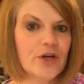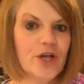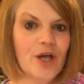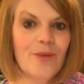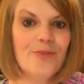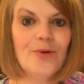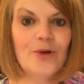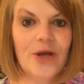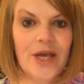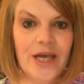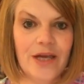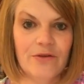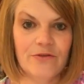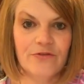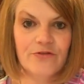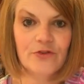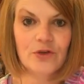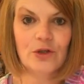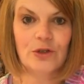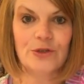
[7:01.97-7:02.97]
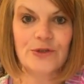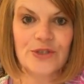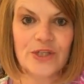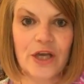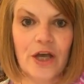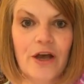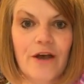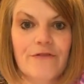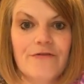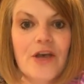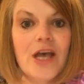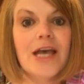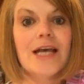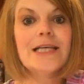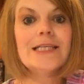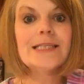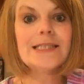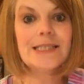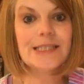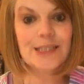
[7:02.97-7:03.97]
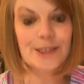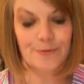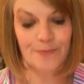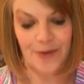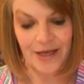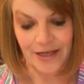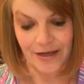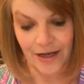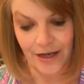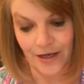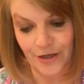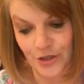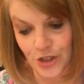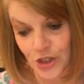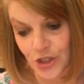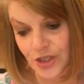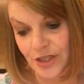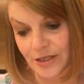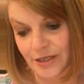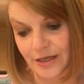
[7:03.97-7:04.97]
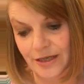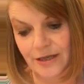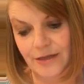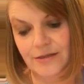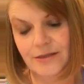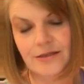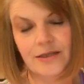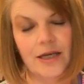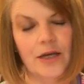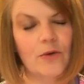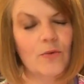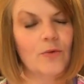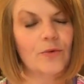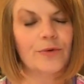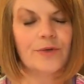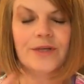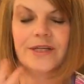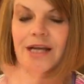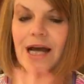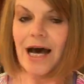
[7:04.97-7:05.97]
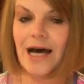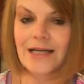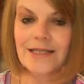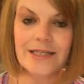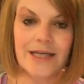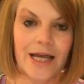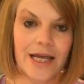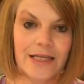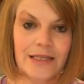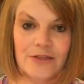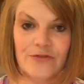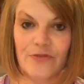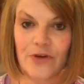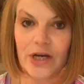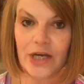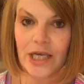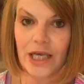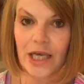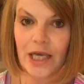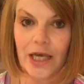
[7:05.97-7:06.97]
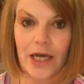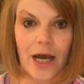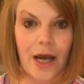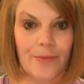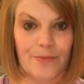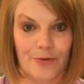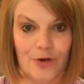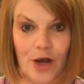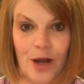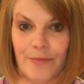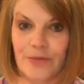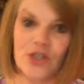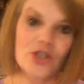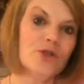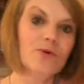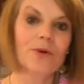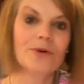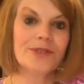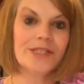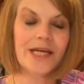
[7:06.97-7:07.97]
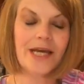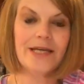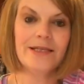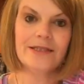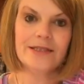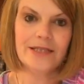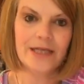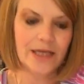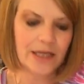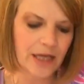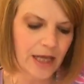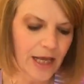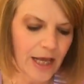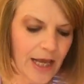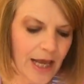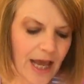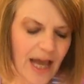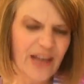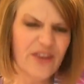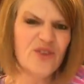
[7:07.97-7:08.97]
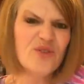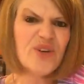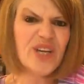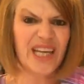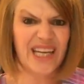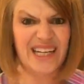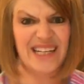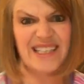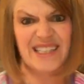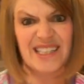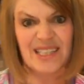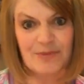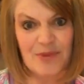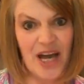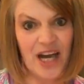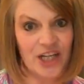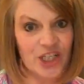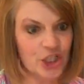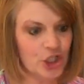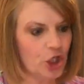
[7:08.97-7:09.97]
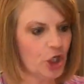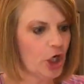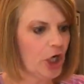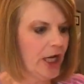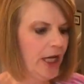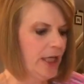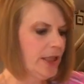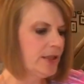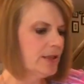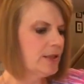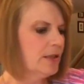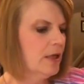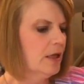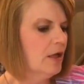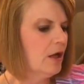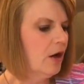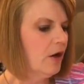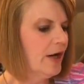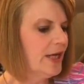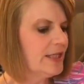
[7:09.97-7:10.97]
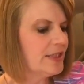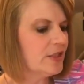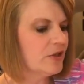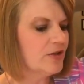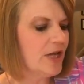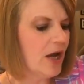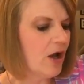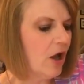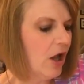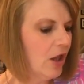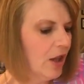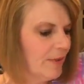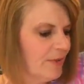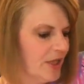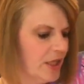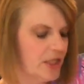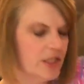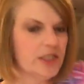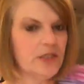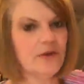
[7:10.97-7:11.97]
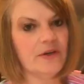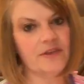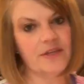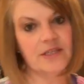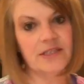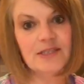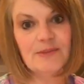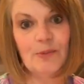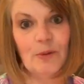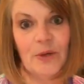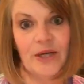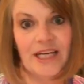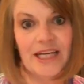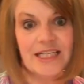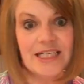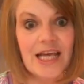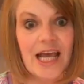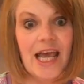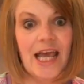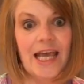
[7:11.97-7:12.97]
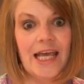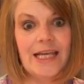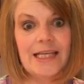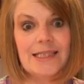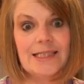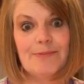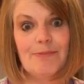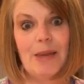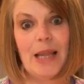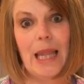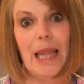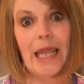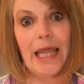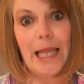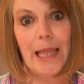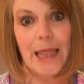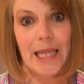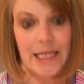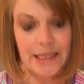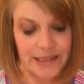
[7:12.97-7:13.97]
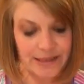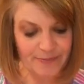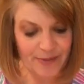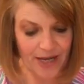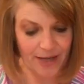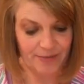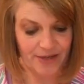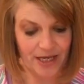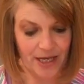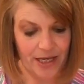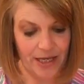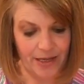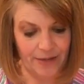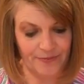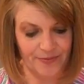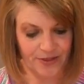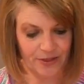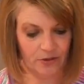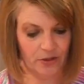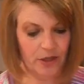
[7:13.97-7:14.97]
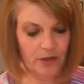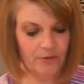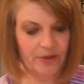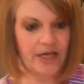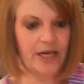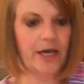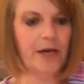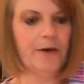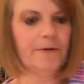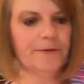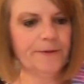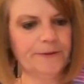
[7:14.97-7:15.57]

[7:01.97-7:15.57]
or a couple handfuls of spinach to this. It will not taste funky. I promise you won't taste it, and you'll get in some extra greens. All right, so now all I'm going to do at this point is blend this baby up. So here we go.